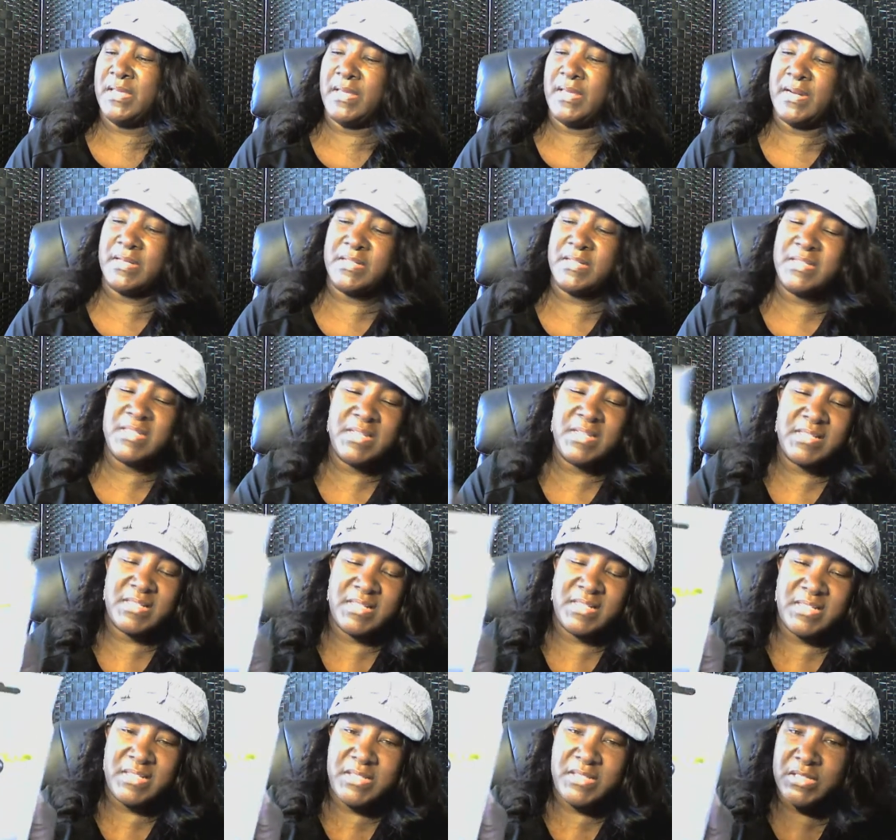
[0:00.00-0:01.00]
And I guess this
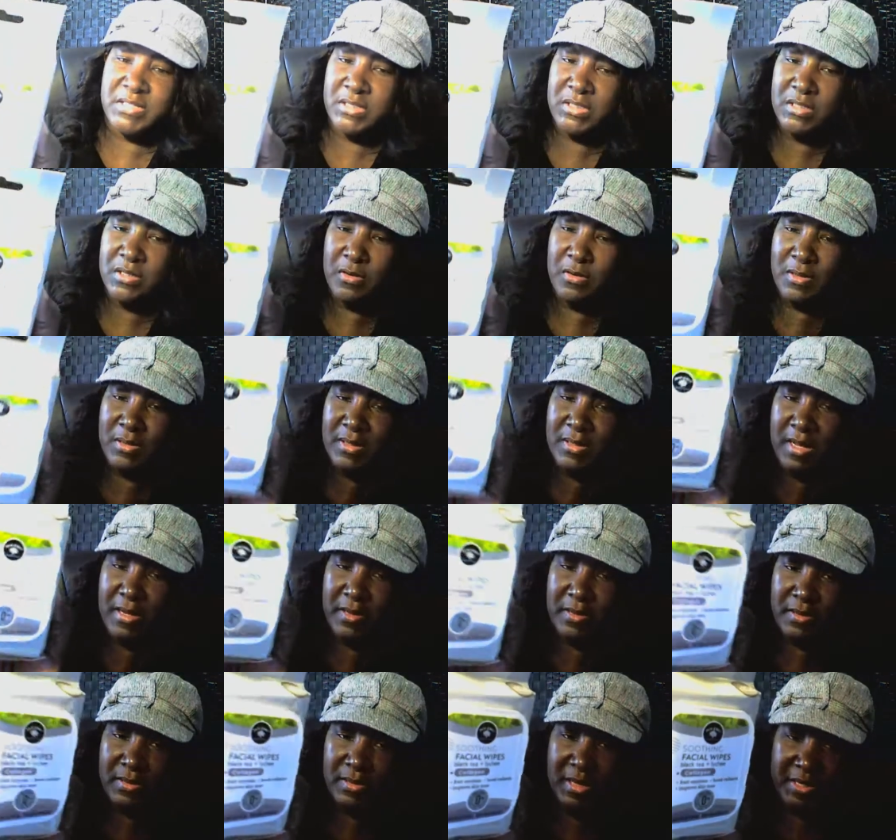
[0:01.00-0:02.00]
lychee or
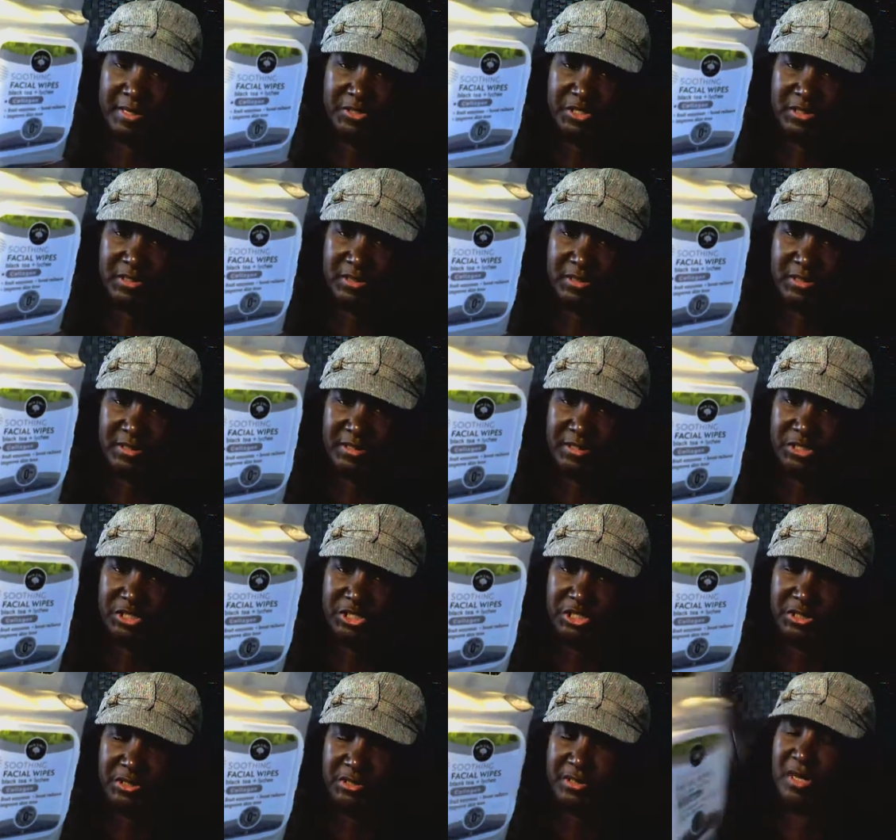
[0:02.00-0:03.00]
lychee,
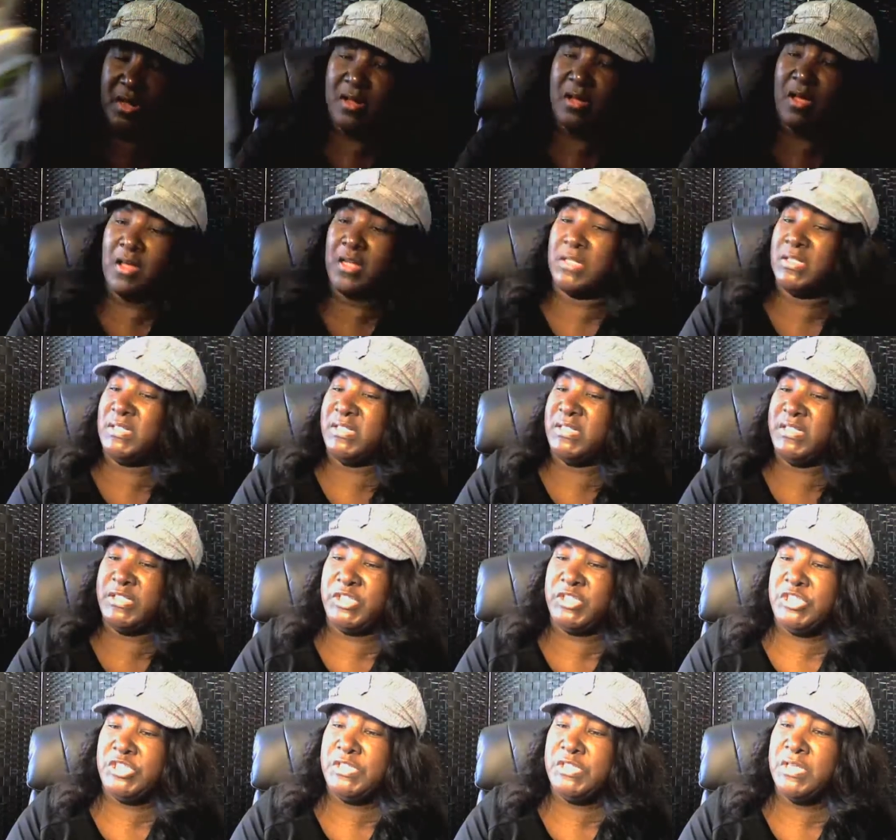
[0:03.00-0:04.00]
lychee, I call it
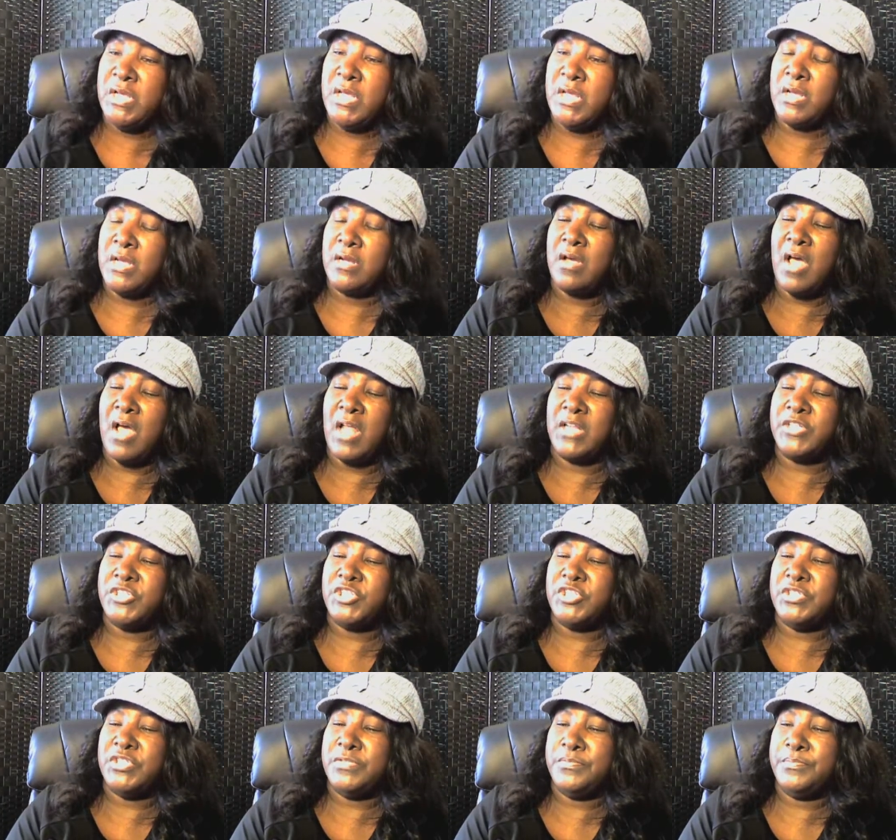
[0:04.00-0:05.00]
lychee,
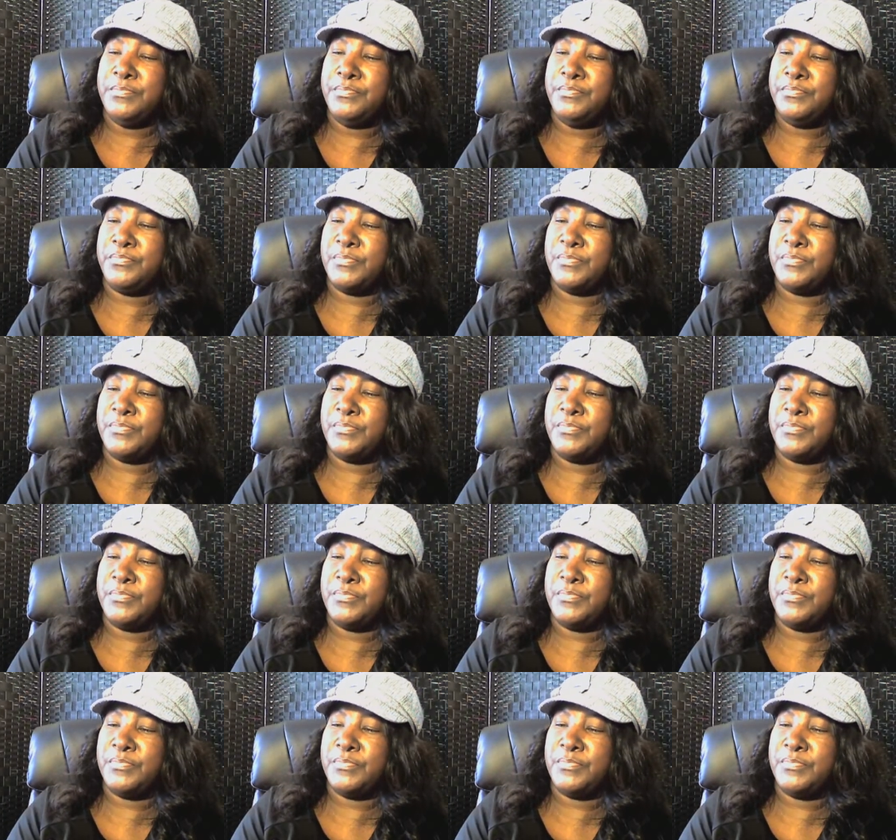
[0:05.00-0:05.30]
collagen.